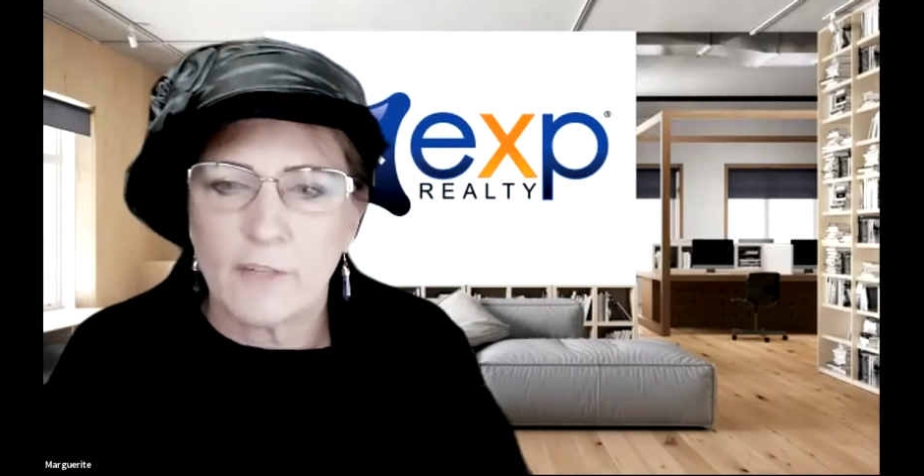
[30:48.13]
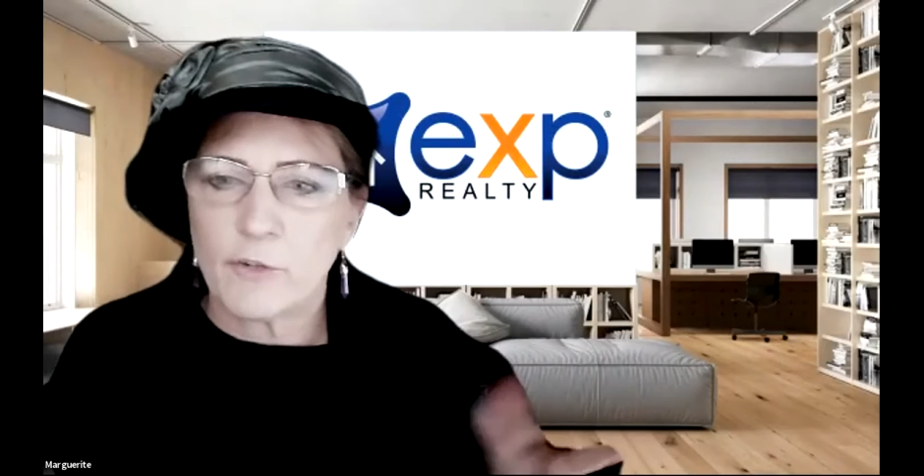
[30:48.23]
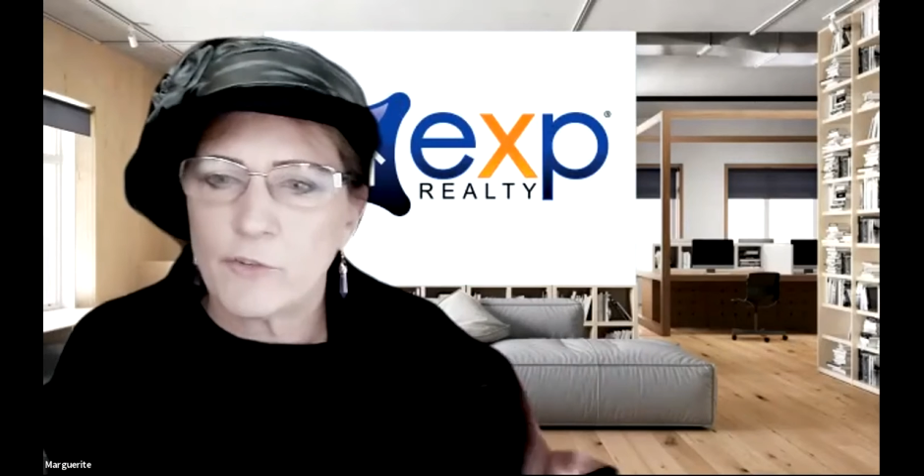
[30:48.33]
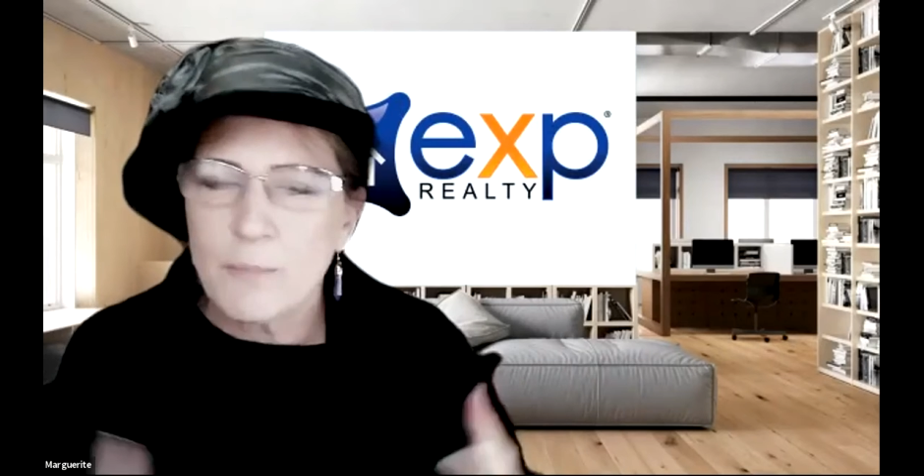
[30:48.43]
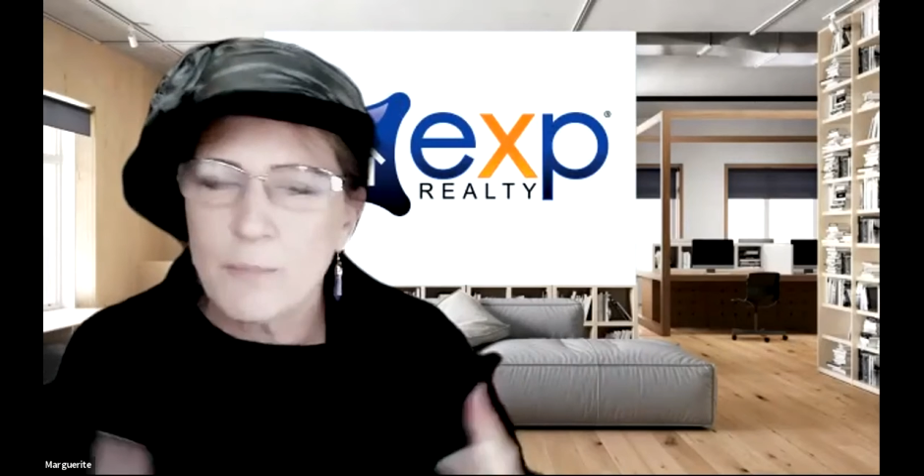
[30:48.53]
And
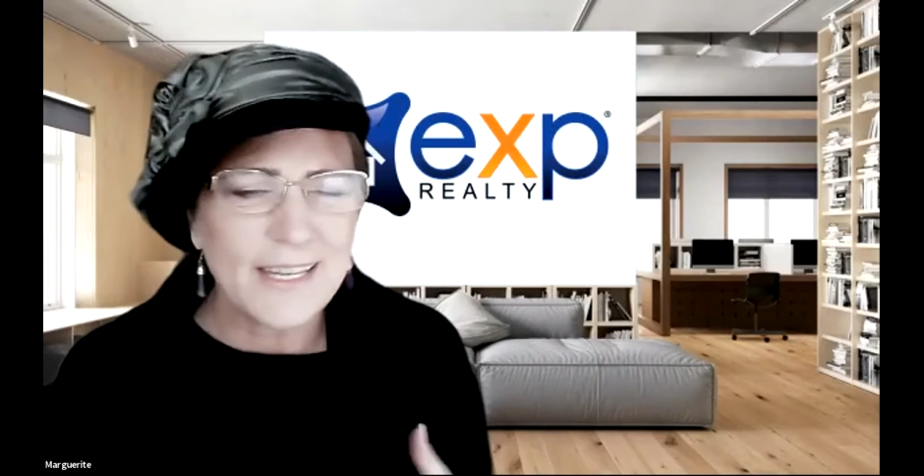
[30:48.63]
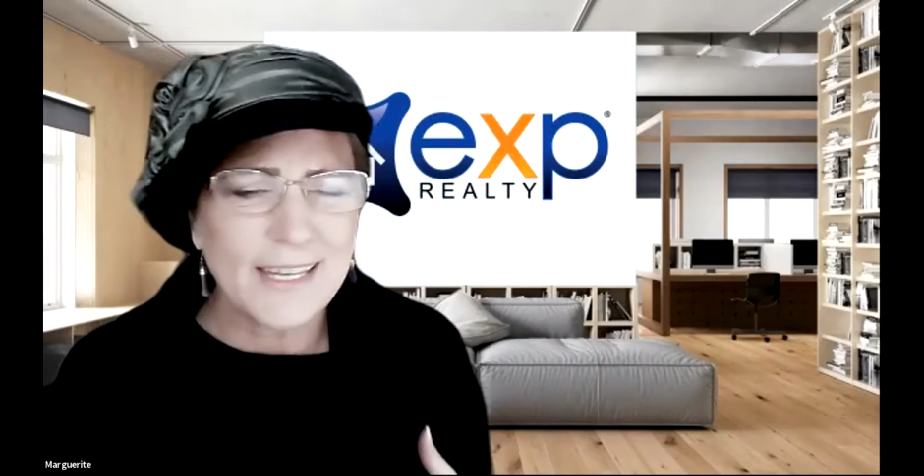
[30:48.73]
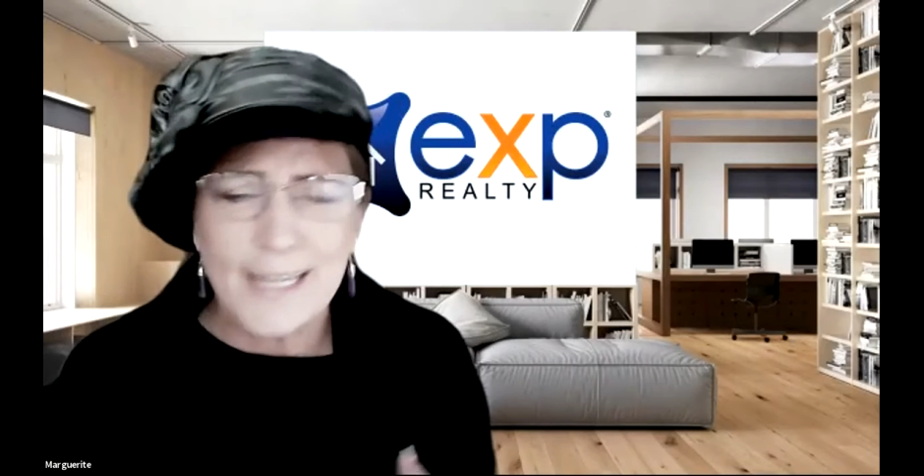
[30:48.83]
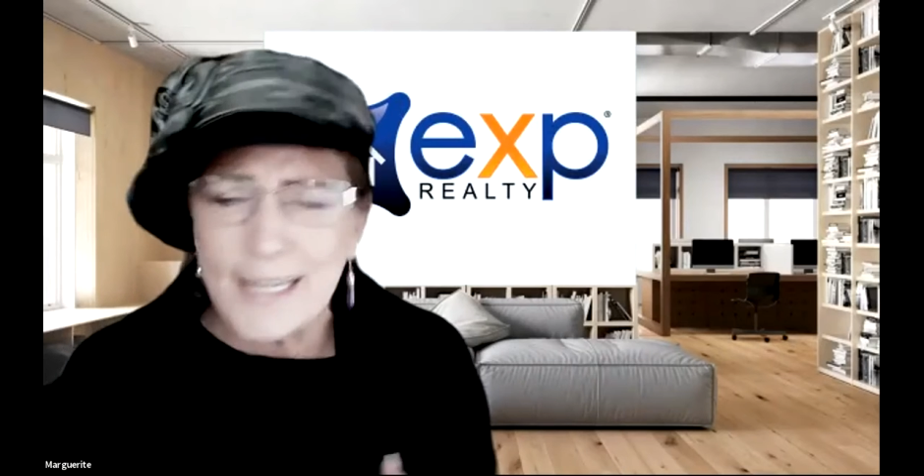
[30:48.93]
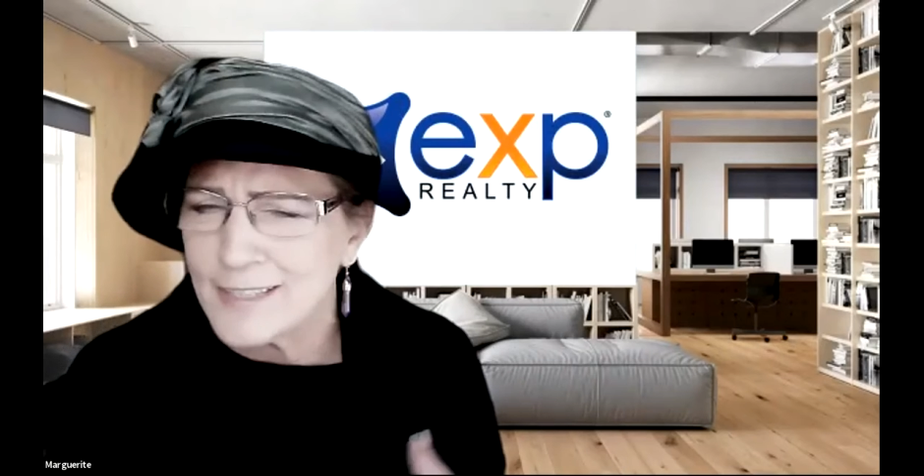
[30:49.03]
there's something
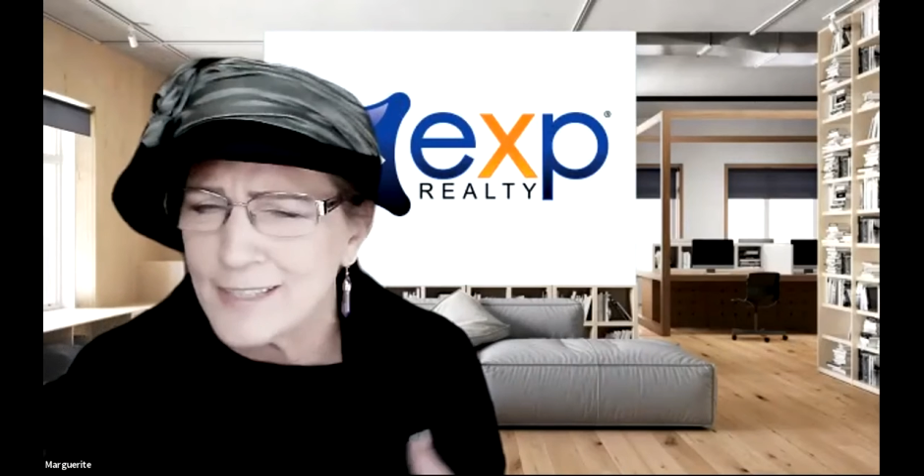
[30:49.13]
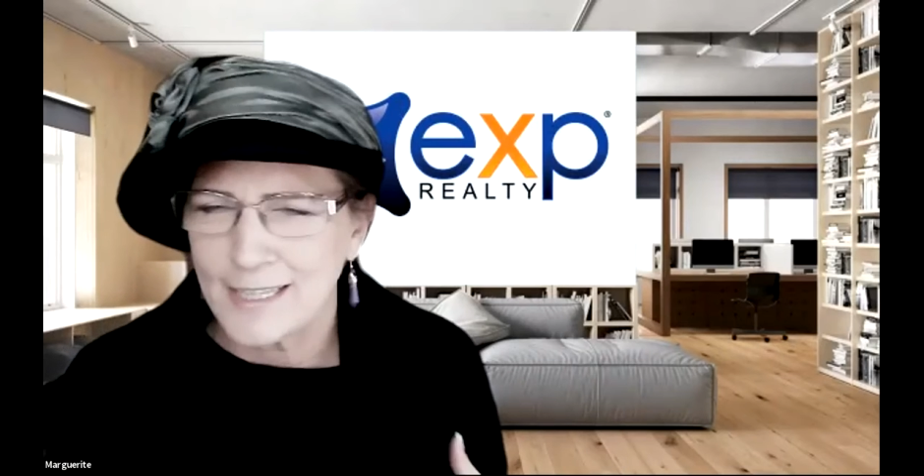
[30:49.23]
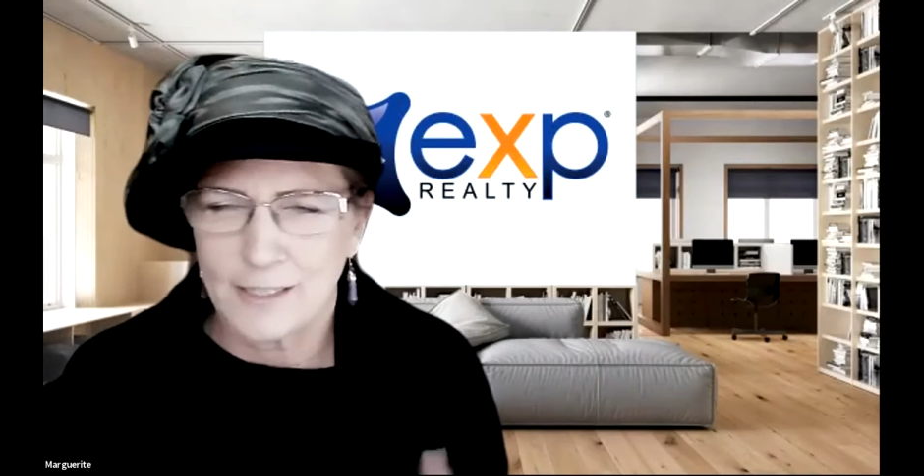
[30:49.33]
healing